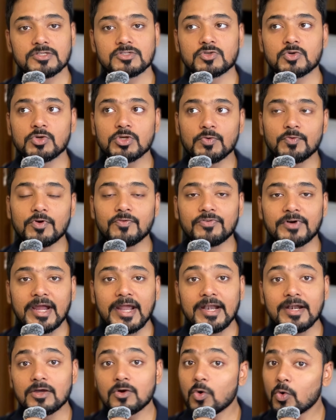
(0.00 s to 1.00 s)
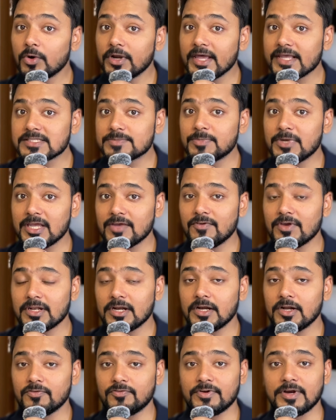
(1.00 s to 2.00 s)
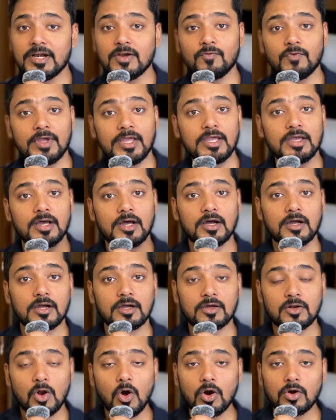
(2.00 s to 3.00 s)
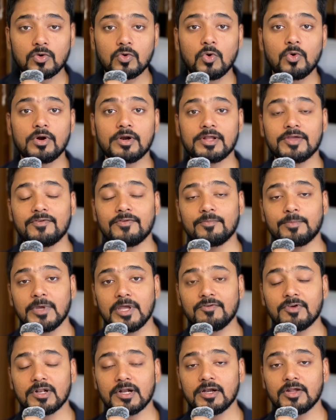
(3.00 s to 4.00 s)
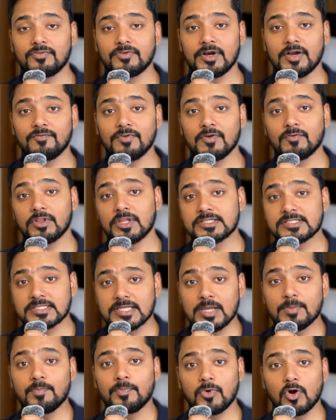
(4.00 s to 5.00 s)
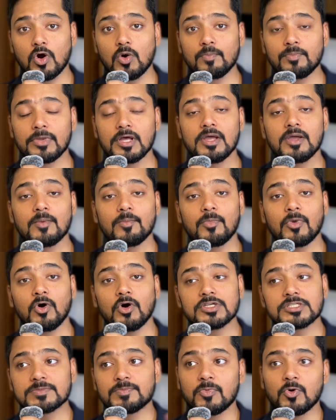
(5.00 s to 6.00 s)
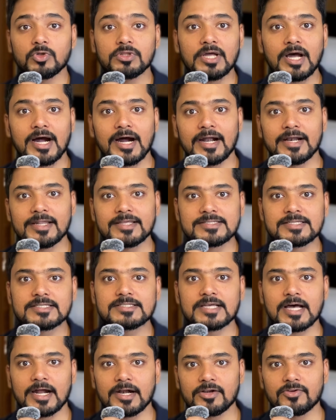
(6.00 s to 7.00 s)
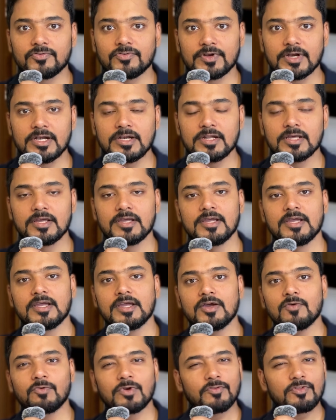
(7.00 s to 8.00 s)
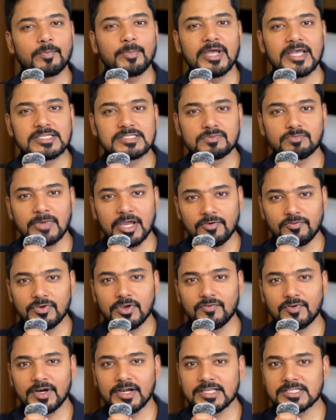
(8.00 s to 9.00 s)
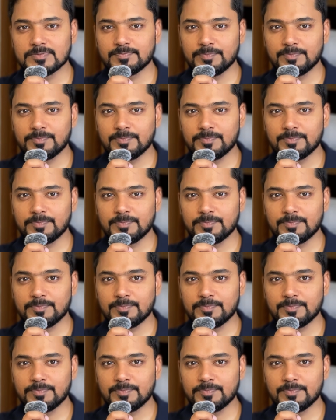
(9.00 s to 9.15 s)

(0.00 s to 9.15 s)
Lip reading: So you would find Codex behaving in a different way, a Claude Code behaving in a different way for the same prompt, because both the harnesses are different. One of the best, my favorite,